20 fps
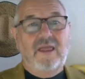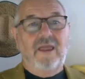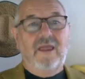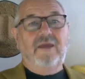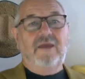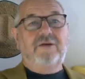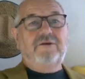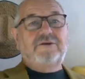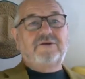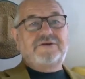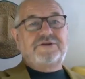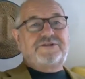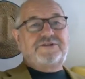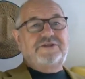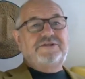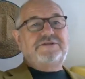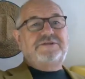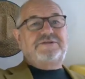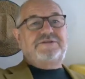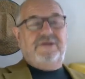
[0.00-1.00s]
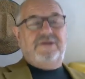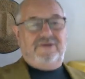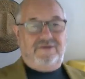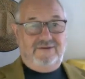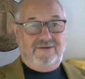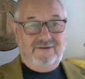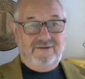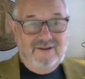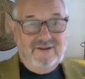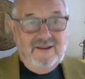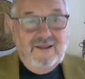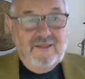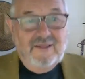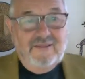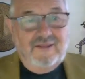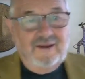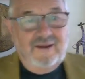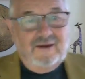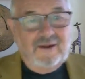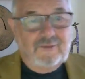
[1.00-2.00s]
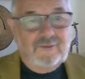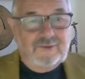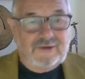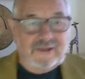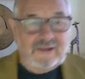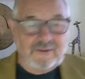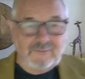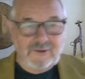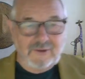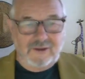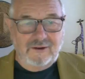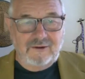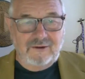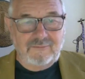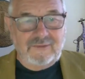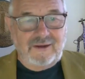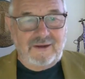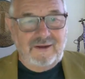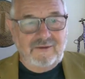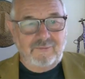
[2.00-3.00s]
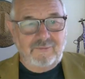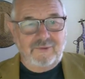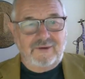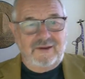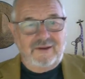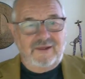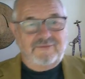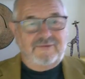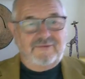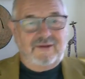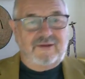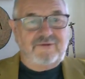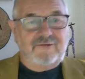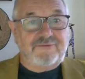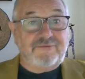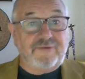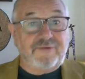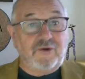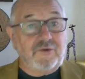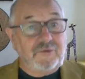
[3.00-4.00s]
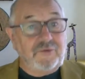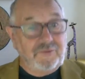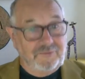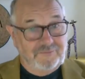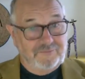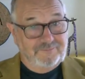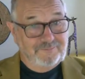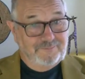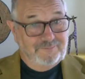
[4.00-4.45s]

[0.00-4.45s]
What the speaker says: at a distance that I would come home and we'd have a phone